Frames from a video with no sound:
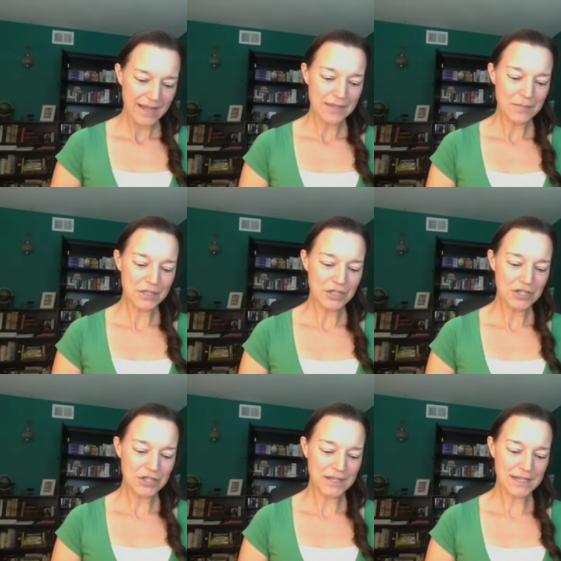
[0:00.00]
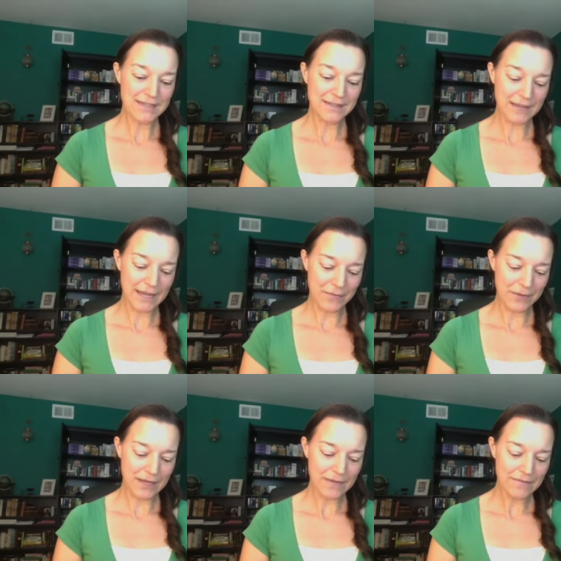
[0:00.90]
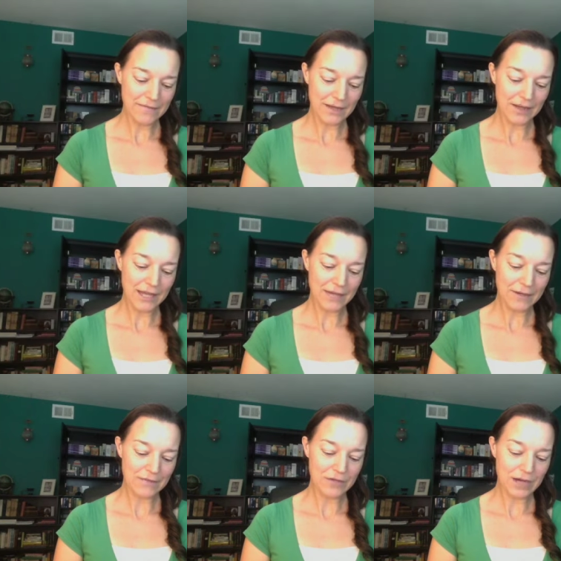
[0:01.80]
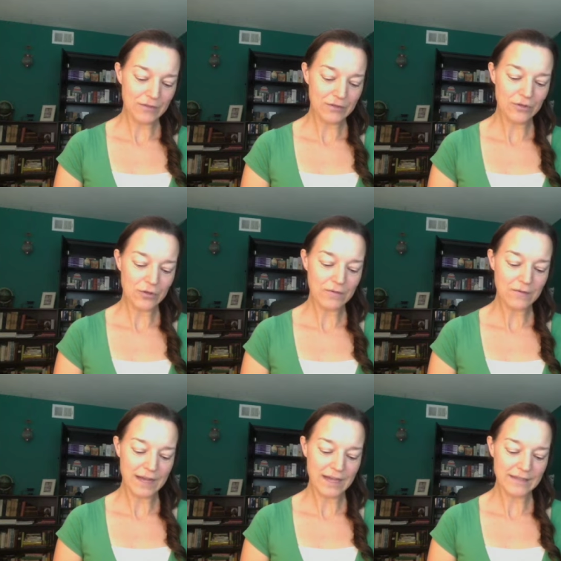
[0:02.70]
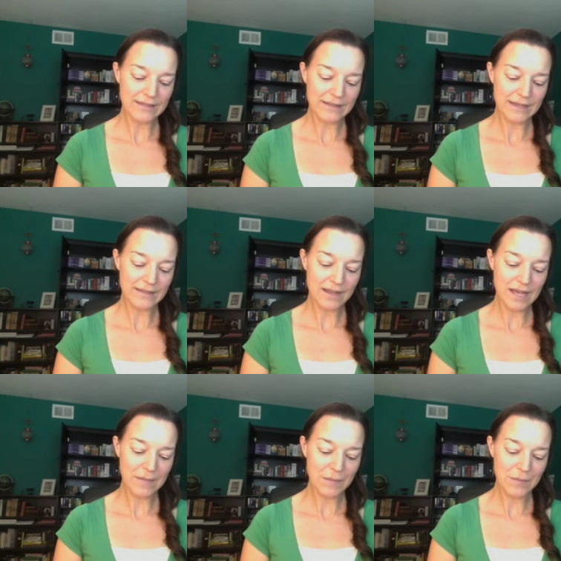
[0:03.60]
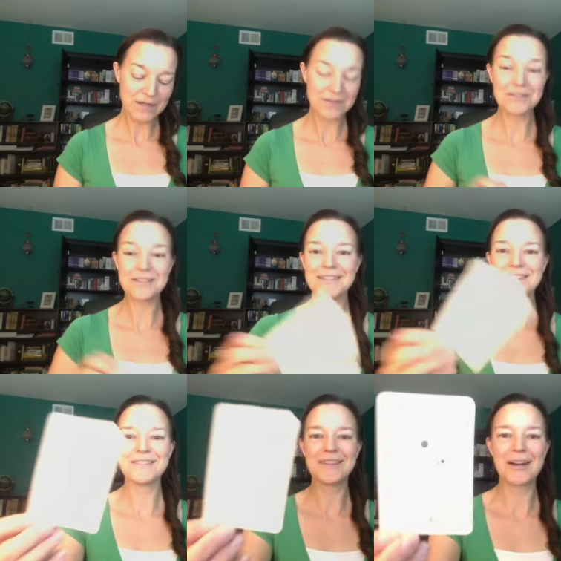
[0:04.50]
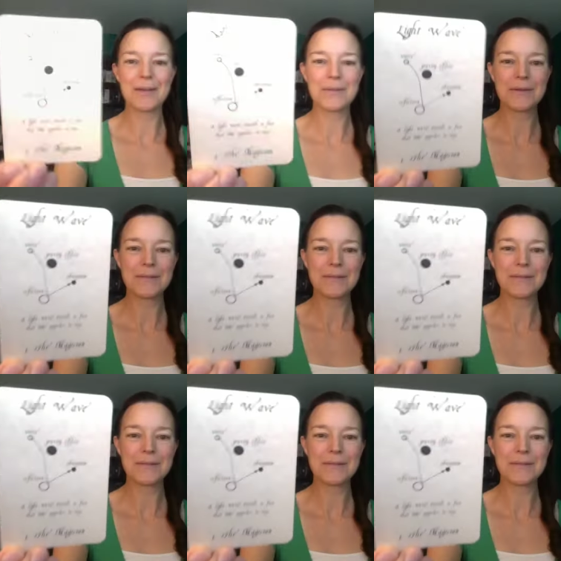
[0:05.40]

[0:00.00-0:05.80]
The magician is light wave. A light wave travels so fast that time appears to stop.